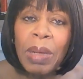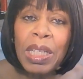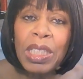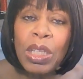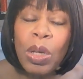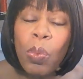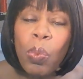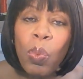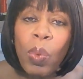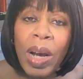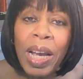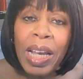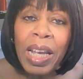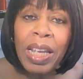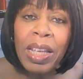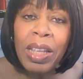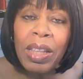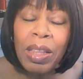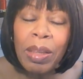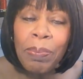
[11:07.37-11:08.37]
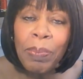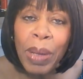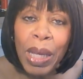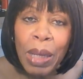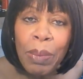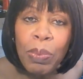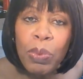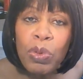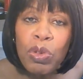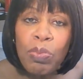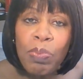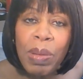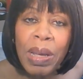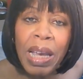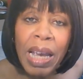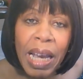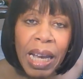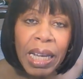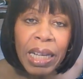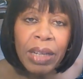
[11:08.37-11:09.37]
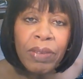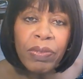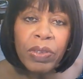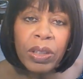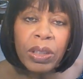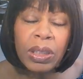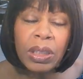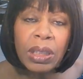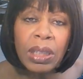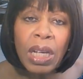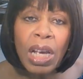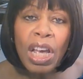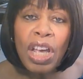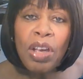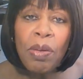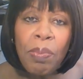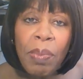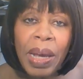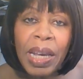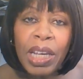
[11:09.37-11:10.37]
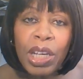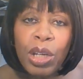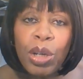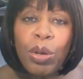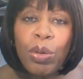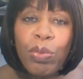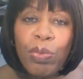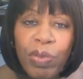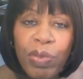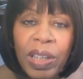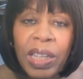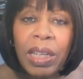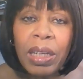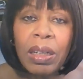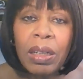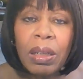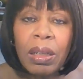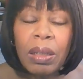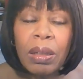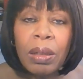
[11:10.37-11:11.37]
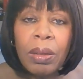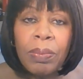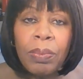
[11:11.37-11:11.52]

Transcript: It's a way people's behaviours make you feel.